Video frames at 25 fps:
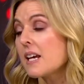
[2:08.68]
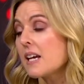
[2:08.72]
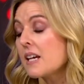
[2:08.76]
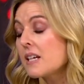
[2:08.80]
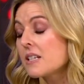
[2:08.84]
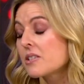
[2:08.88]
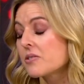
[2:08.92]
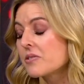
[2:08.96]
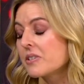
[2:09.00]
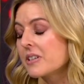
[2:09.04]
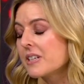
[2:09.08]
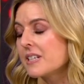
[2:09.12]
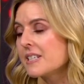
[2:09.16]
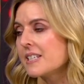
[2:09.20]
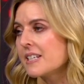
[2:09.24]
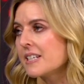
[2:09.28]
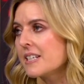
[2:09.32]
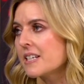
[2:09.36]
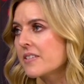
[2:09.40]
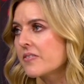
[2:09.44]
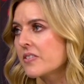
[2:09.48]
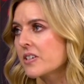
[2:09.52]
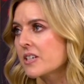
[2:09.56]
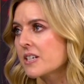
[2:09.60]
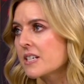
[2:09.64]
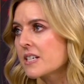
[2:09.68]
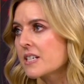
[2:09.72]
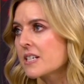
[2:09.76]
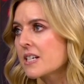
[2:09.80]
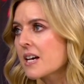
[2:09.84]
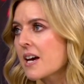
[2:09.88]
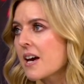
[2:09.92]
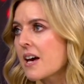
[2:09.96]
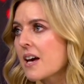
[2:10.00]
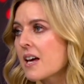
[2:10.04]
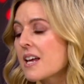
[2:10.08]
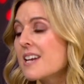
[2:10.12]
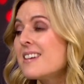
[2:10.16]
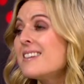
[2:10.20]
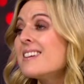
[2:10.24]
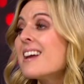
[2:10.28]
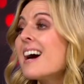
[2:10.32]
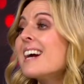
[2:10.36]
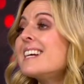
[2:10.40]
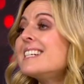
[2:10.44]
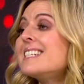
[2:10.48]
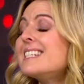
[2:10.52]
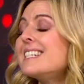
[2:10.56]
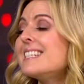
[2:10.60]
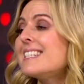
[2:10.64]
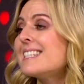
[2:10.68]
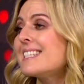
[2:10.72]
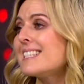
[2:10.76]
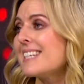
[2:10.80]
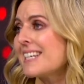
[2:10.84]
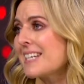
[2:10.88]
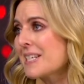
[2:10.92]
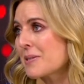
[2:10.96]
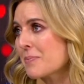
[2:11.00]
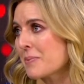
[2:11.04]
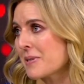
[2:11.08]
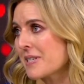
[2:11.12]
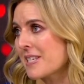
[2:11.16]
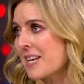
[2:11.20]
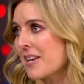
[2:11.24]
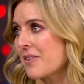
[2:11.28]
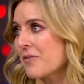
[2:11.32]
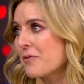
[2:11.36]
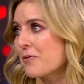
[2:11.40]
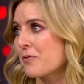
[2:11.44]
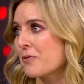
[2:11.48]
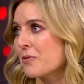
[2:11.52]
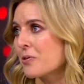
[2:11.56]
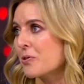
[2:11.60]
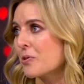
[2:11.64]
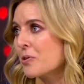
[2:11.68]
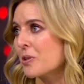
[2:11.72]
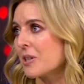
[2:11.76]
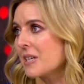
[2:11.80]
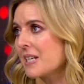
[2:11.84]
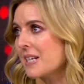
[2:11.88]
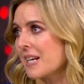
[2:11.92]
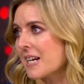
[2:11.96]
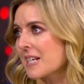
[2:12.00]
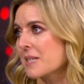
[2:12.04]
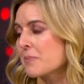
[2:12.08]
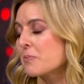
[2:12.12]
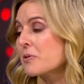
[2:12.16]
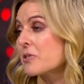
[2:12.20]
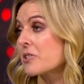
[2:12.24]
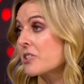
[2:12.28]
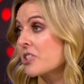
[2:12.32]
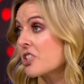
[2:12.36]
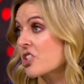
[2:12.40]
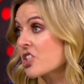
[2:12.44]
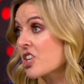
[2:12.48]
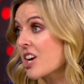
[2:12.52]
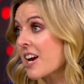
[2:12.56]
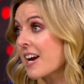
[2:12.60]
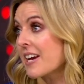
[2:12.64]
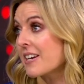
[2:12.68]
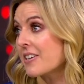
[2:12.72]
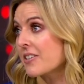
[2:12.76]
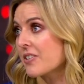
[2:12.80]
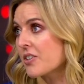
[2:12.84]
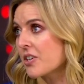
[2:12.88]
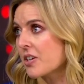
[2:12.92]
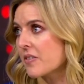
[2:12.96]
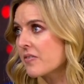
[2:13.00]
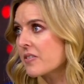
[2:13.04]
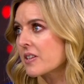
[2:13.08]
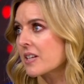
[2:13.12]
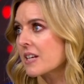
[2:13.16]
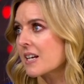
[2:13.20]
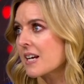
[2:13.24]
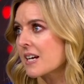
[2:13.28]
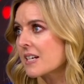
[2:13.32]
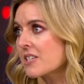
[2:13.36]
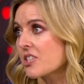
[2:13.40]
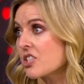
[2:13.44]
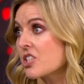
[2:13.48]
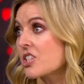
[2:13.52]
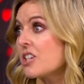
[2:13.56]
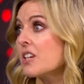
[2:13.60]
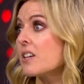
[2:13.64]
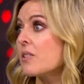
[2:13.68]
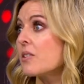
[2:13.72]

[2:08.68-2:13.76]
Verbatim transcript: yeah, it's really significant. Uh, a 96% fall in exports to China over the last